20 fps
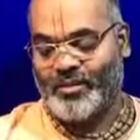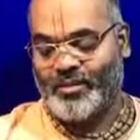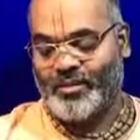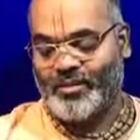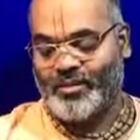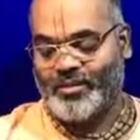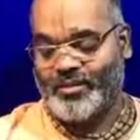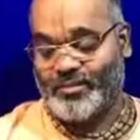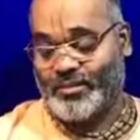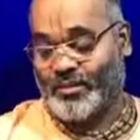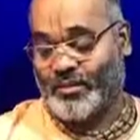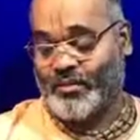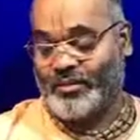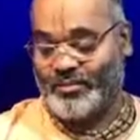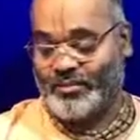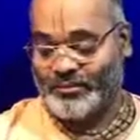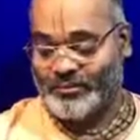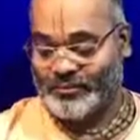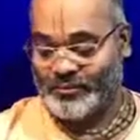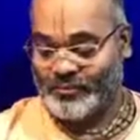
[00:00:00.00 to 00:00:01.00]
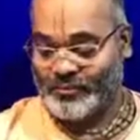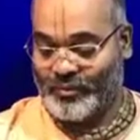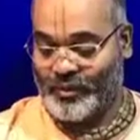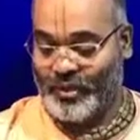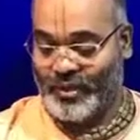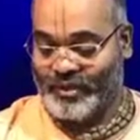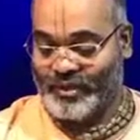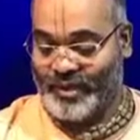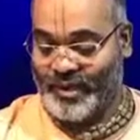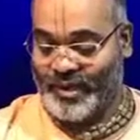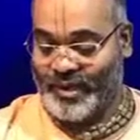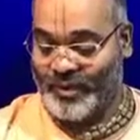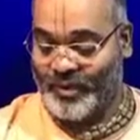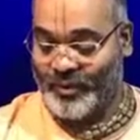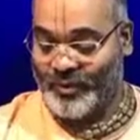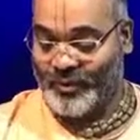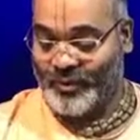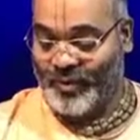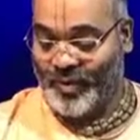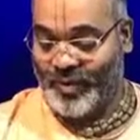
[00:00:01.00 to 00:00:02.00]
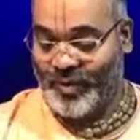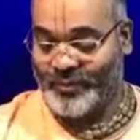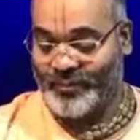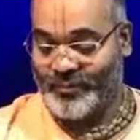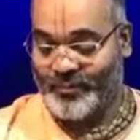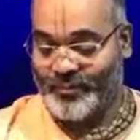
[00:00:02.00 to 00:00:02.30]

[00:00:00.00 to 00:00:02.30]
So, what they are doing?